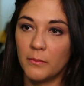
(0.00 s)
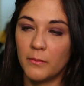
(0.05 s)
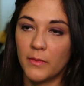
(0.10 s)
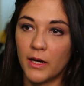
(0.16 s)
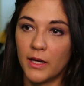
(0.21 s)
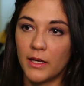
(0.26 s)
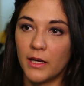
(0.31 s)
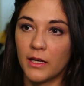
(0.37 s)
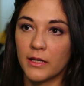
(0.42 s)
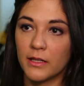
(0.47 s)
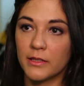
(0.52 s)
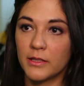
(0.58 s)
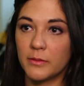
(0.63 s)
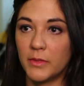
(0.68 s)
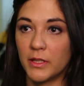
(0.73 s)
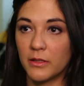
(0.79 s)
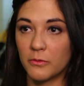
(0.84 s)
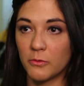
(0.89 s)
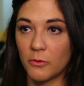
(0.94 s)
my
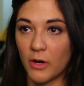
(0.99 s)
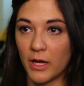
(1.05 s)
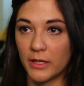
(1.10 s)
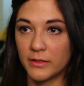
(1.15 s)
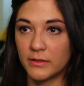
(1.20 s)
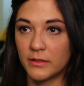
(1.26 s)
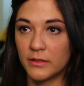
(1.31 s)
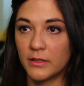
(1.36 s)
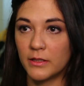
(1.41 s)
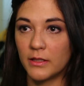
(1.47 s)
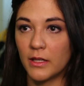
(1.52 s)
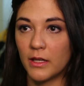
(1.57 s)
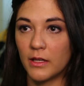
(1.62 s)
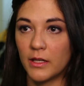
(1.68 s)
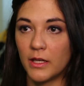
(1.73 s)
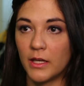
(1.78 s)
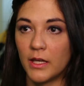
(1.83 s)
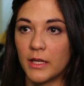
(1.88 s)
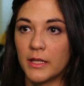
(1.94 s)
academic writing
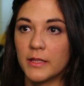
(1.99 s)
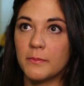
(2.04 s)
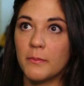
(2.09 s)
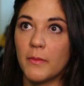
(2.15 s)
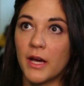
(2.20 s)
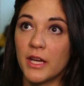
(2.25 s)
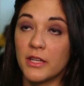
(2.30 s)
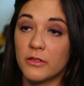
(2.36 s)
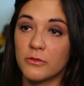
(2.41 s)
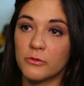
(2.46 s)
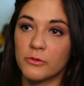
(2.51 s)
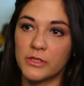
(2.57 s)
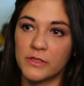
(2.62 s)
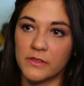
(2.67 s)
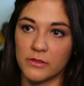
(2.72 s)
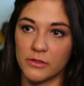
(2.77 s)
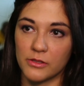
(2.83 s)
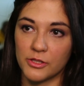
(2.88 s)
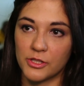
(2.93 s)
and my
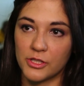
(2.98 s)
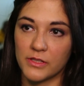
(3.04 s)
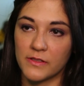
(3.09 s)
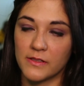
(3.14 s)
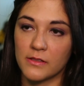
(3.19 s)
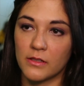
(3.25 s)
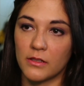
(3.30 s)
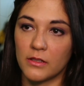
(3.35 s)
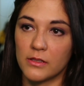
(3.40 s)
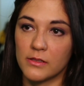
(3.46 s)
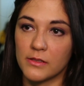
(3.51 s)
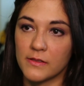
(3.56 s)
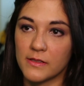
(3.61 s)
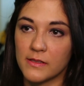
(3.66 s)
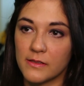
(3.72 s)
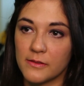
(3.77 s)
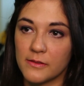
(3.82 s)
research skills.